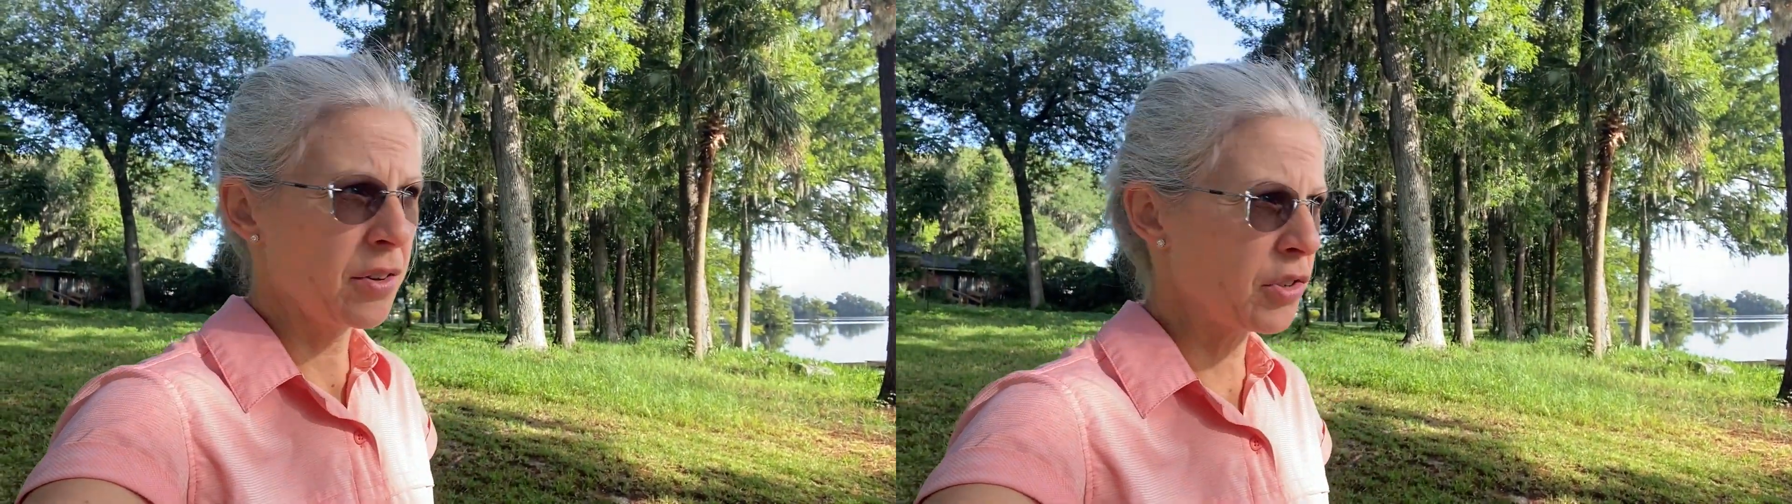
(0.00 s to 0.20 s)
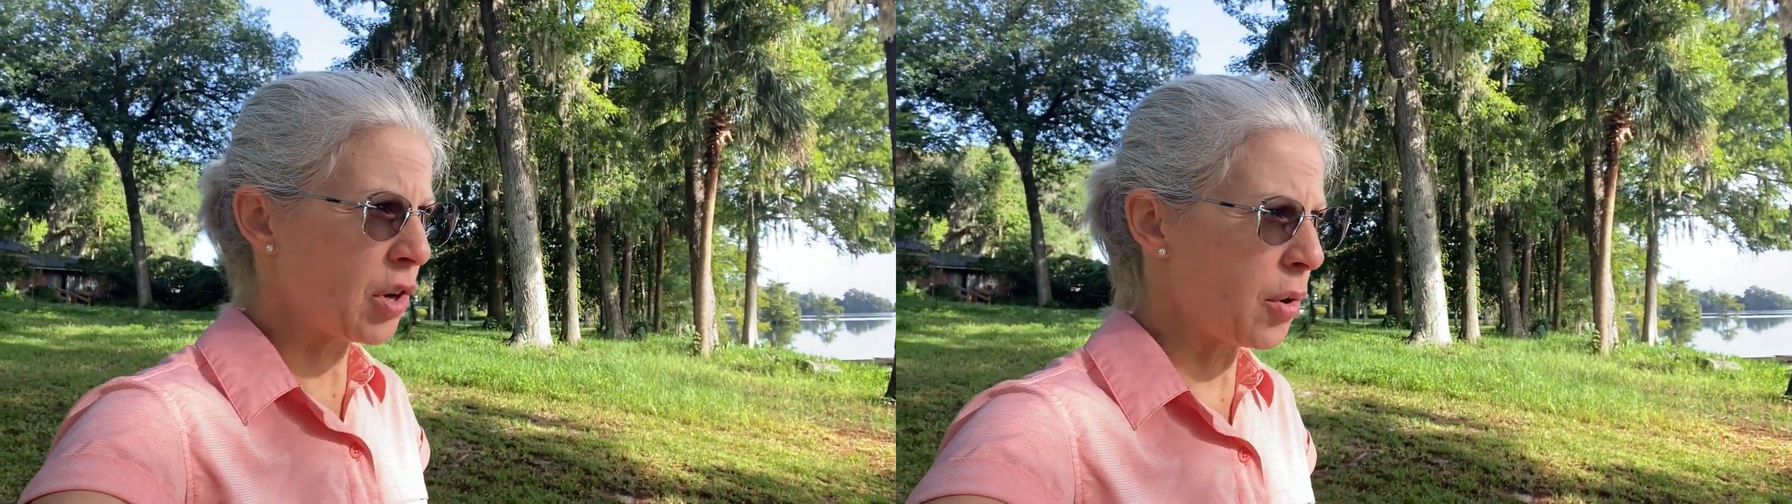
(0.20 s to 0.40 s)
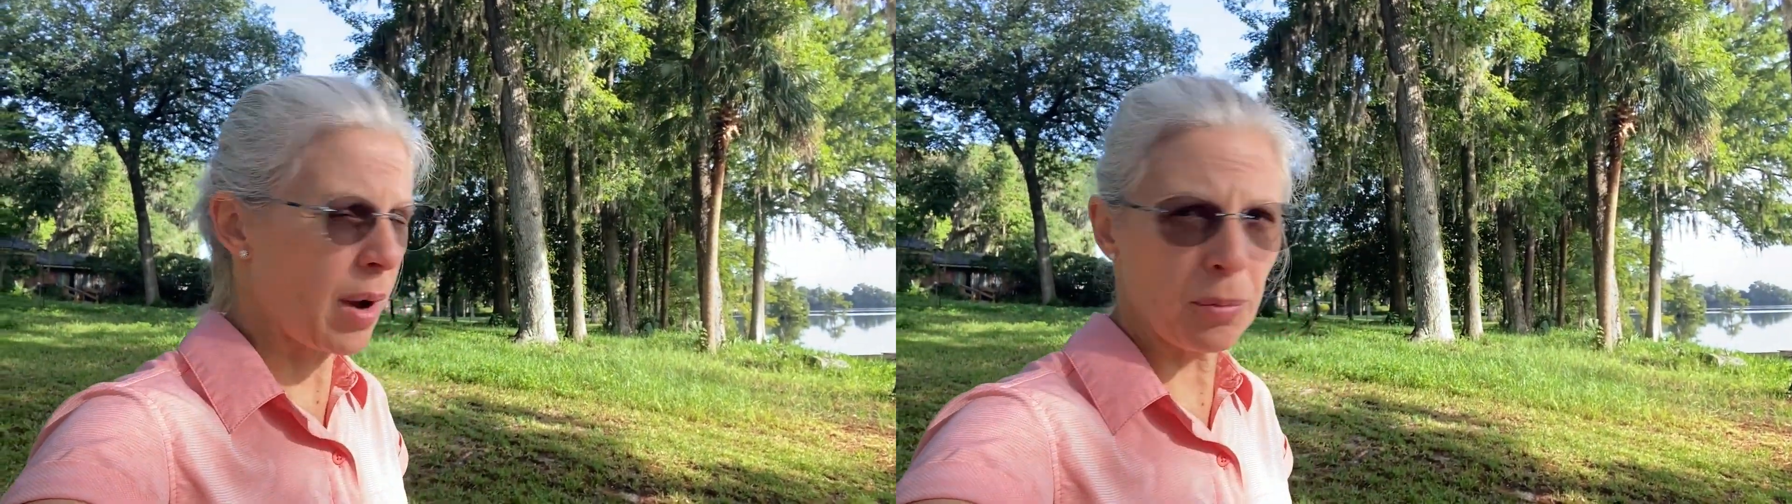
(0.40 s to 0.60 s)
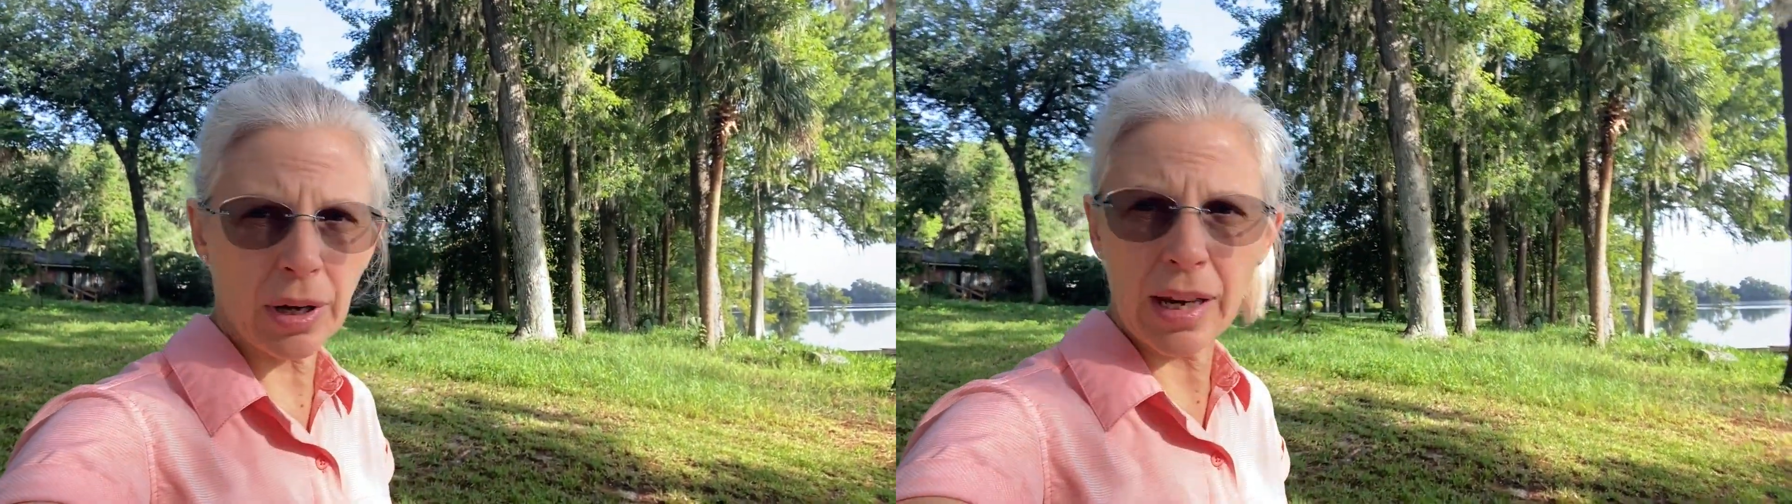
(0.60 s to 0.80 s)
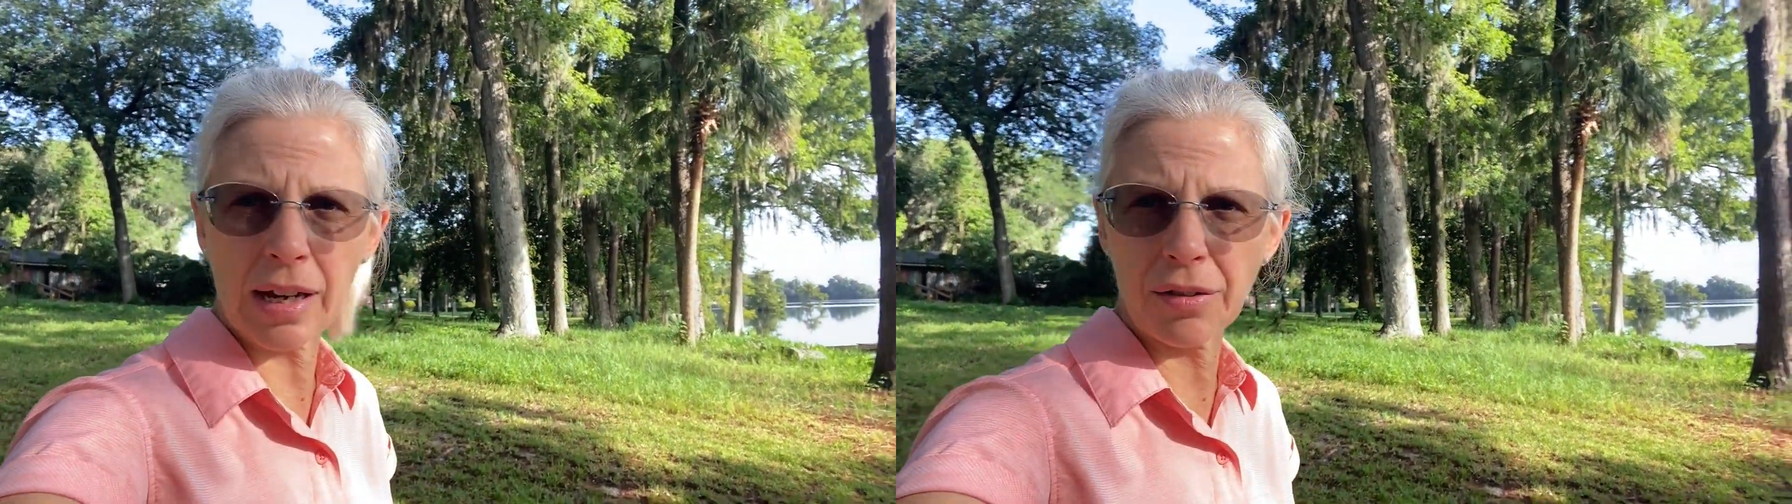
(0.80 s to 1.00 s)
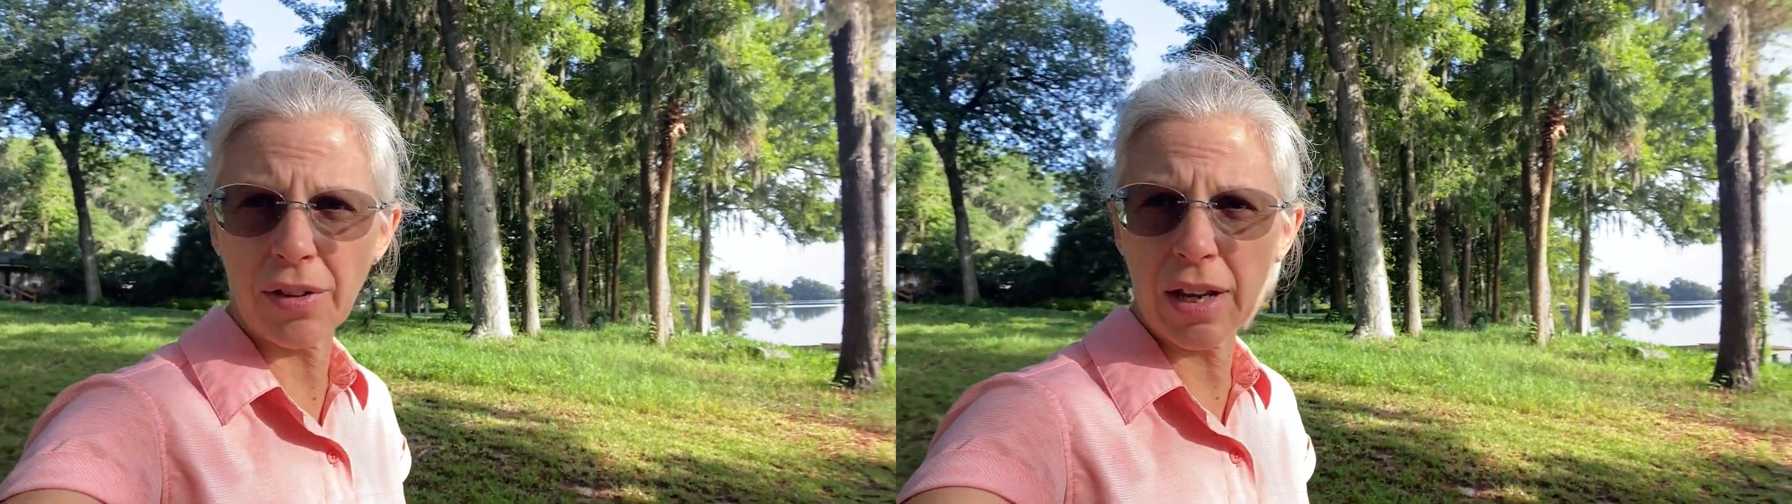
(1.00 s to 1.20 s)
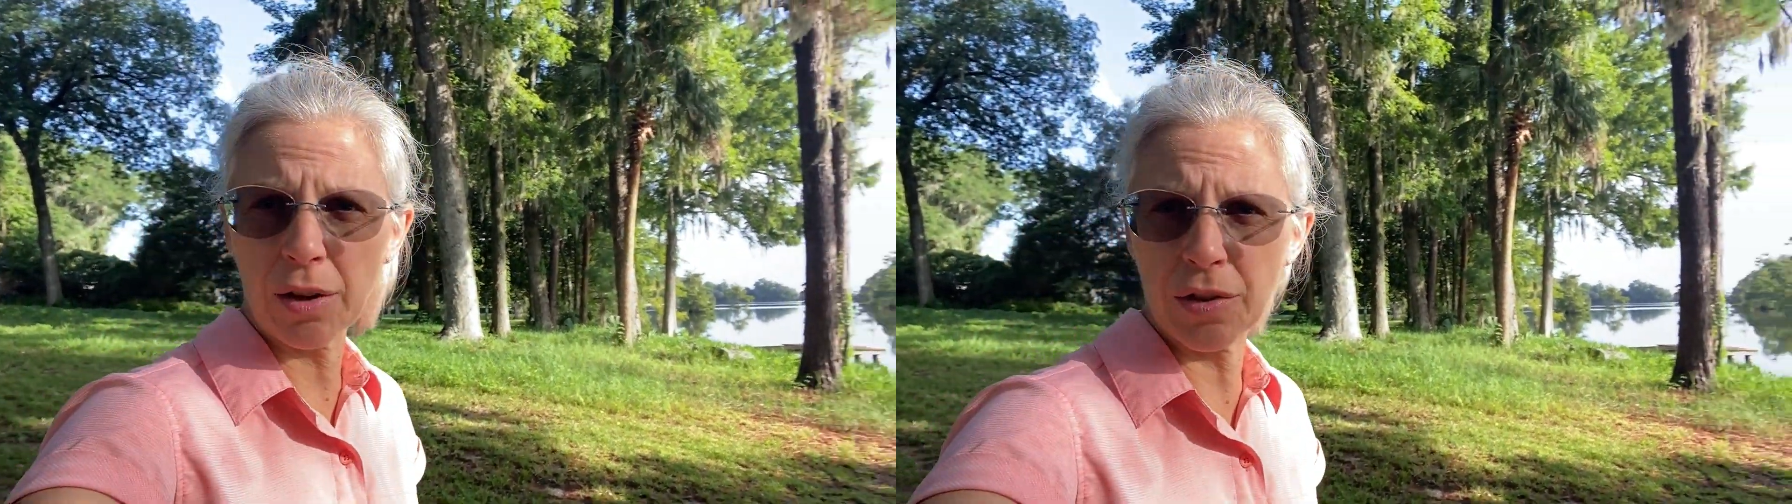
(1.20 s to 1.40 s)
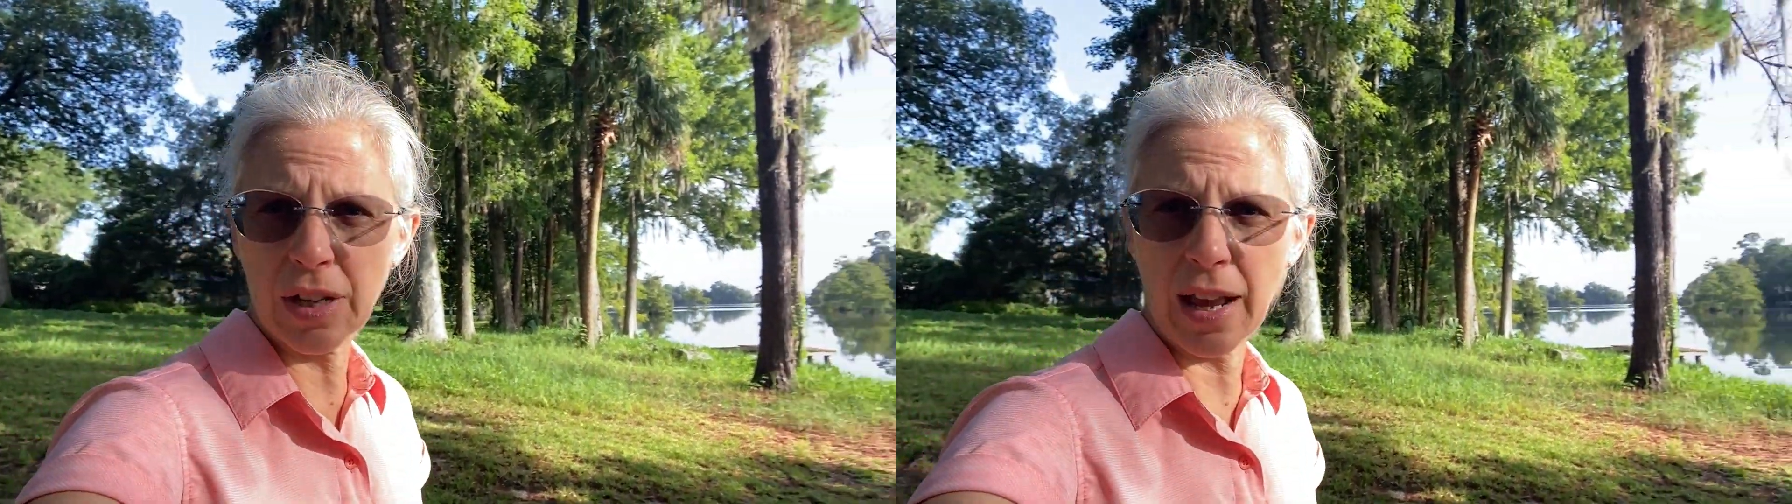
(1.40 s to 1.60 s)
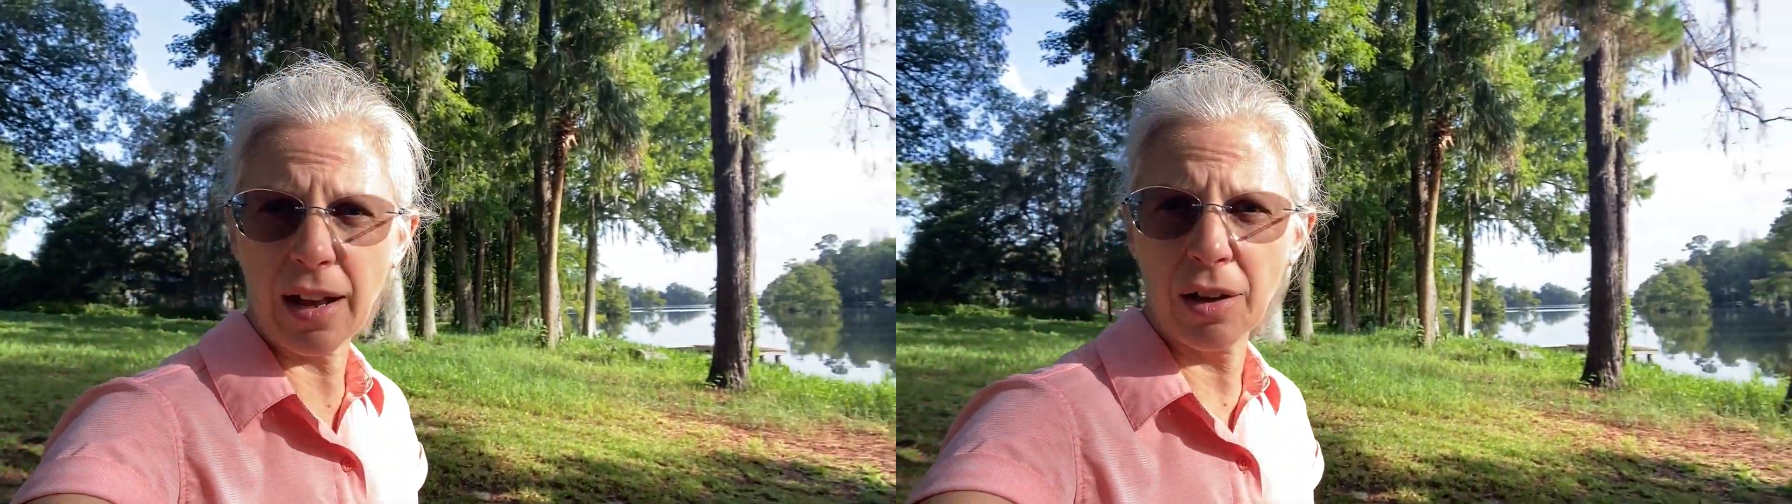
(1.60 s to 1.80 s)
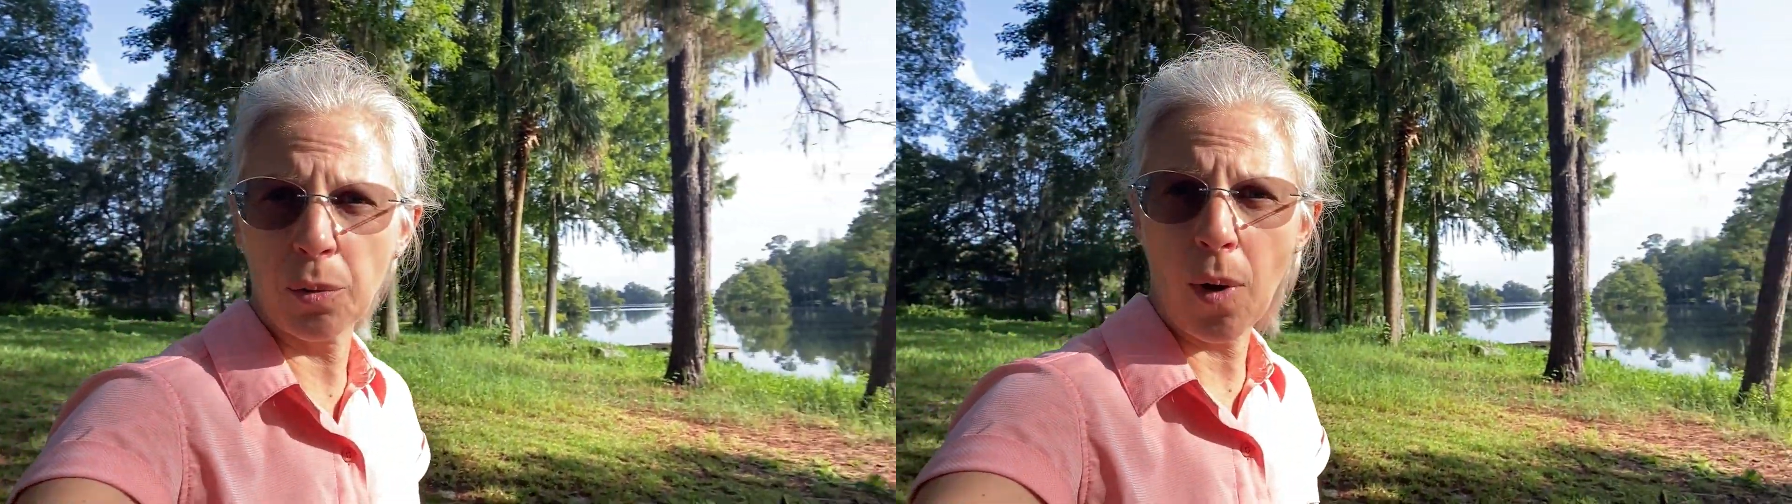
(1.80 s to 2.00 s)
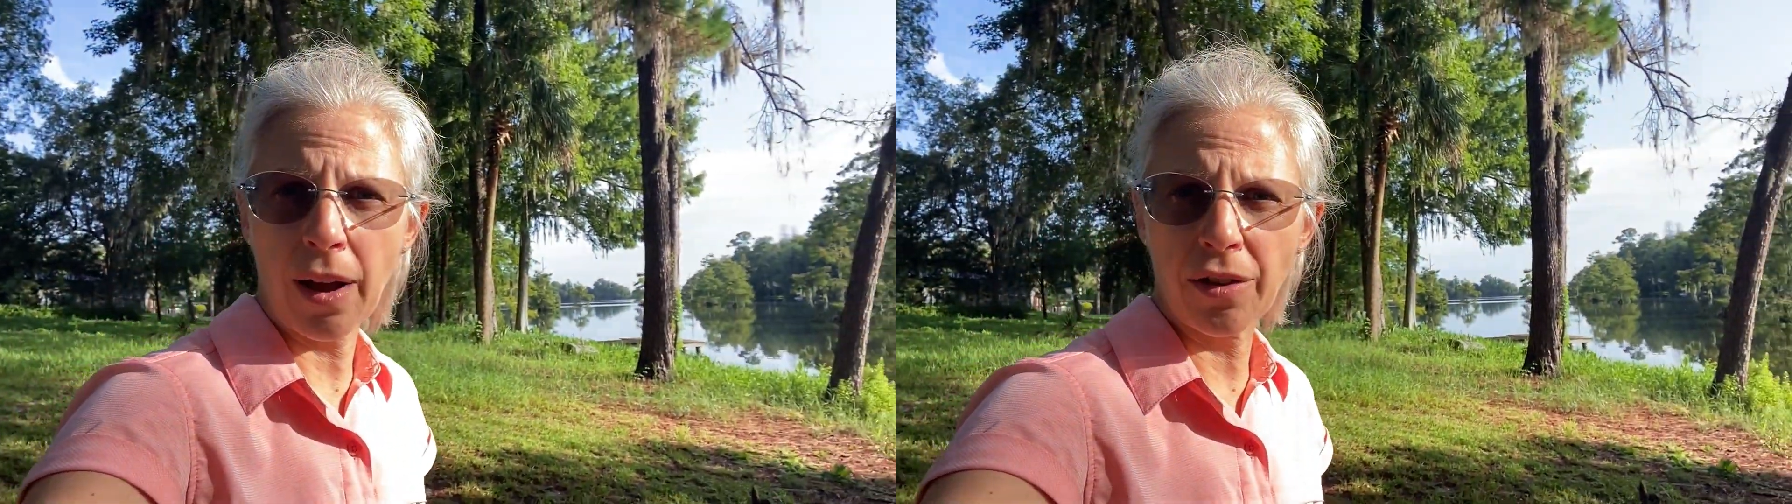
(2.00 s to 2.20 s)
So I'm working on a video today on why